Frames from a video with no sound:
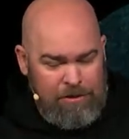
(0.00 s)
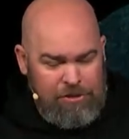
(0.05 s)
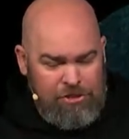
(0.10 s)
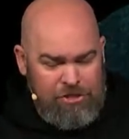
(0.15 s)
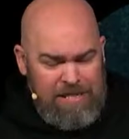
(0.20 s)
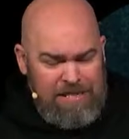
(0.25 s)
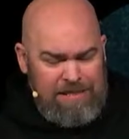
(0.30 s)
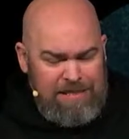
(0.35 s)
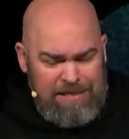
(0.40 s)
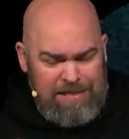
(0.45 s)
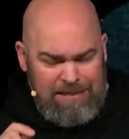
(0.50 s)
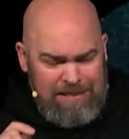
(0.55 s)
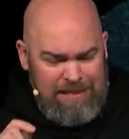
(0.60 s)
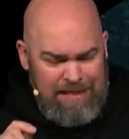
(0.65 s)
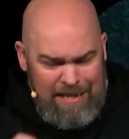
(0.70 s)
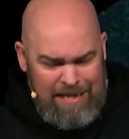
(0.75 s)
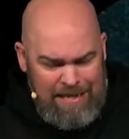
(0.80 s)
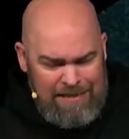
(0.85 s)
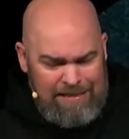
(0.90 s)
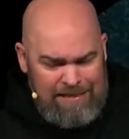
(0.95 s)
Jesus
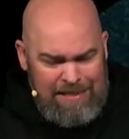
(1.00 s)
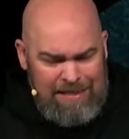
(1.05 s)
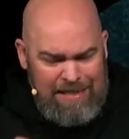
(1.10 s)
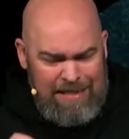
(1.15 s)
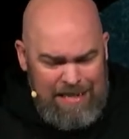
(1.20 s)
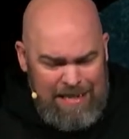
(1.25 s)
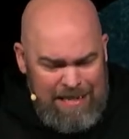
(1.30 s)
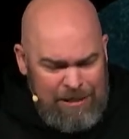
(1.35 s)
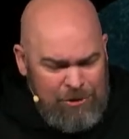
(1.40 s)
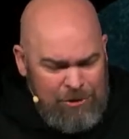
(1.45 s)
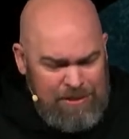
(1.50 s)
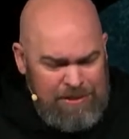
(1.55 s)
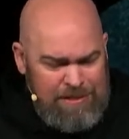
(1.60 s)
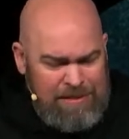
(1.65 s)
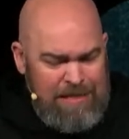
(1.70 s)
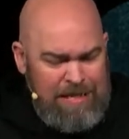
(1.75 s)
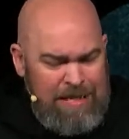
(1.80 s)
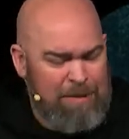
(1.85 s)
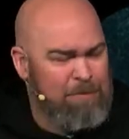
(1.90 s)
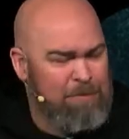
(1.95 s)
isn't
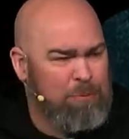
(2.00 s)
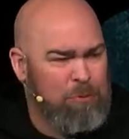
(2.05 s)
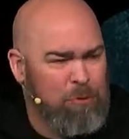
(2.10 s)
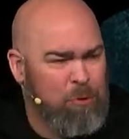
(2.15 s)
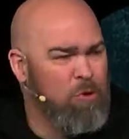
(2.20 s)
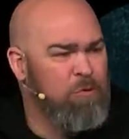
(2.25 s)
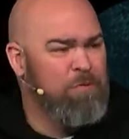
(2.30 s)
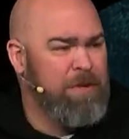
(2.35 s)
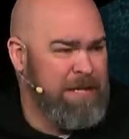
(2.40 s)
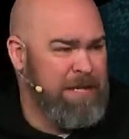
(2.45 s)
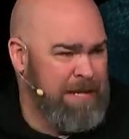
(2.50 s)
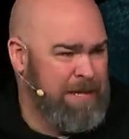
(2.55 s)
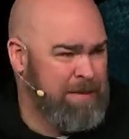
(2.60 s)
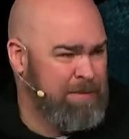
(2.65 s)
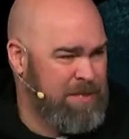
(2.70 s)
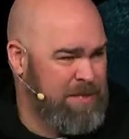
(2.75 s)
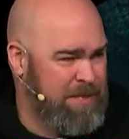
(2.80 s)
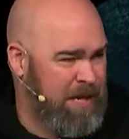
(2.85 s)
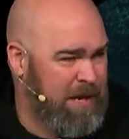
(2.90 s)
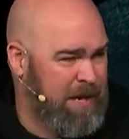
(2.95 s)
interested in proving
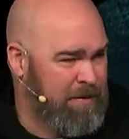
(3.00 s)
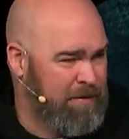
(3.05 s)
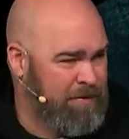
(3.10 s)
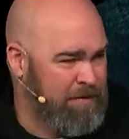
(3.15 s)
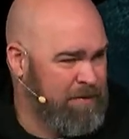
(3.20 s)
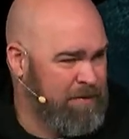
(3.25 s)
himself.